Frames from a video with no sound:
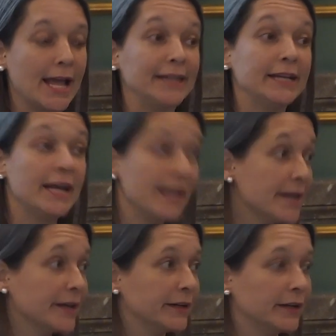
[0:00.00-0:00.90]
And
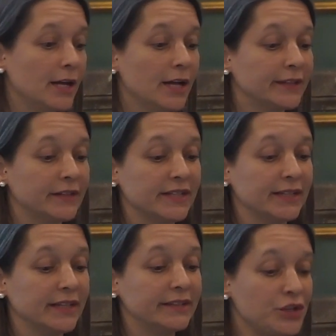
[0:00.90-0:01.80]
here, there's
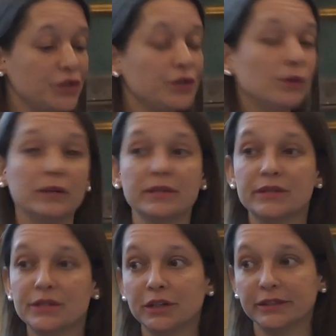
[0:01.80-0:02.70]
an additional
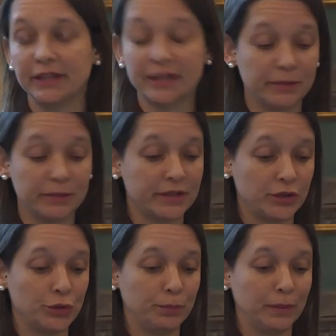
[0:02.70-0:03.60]
concern that comes
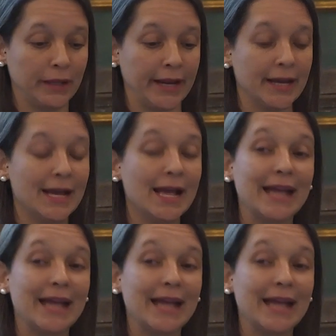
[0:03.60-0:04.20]
into play.